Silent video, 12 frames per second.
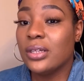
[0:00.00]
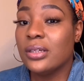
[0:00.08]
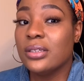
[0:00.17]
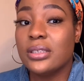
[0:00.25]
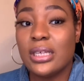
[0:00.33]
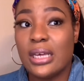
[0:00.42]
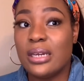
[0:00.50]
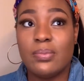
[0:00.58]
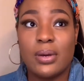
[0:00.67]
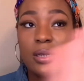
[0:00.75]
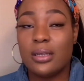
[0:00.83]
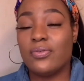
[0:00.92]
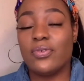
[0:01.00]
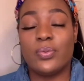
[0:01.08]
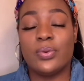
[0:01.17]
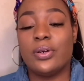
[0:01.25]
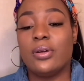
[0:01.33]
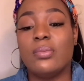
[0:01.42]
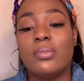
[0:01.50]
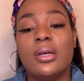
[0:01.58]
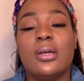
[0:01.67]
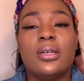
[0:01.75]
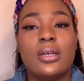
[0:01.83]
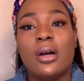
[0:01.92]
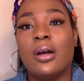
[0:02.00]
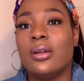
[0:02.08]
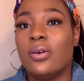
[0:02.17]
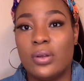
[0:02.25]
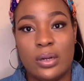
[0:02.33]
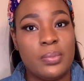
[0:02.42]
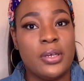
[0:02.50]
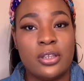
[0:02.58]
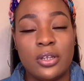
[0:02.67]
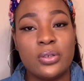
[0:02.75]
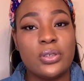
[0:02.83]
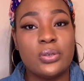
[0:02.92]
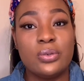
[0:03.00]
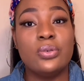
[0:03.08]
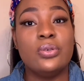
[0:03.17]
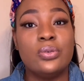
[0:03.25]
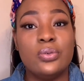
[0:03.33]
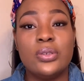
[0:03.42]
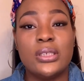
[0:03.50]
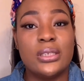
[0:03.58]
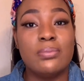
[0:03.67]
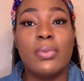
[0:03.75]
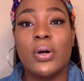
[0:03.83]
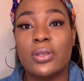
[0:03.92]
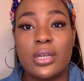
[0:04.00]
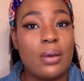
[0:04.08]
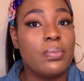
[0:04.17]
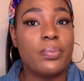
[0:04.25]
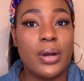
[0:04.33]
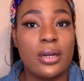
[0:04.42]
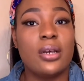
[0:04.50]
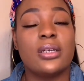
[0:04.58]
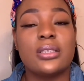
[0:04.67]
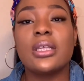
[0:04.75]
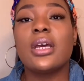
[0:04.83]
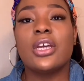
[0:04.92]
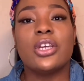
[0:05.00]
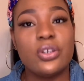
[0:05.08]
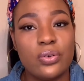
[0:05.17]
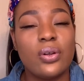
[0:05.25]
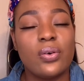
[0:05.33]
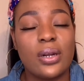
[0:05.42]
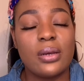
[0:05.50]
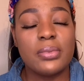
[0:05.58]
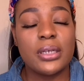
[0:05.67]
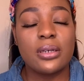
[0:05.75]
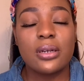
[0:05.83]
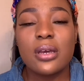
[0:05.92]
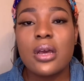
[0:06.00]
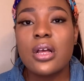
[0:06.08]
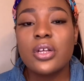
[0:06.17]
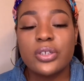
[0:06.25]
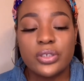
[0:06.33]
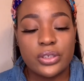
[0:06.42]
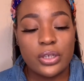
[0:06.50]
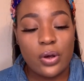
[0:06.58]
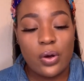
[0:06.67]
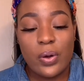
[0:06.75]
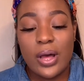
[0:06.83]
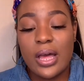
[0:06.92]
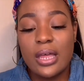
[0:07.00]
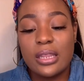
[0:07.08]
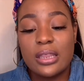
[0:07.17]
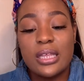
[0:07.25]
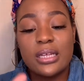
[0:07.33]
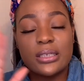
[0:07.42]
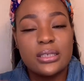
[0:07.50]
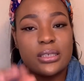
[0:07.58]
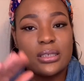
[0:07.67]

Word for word: to anybody for real but y'all know what i mean those who use both type of products you know what i mean so this,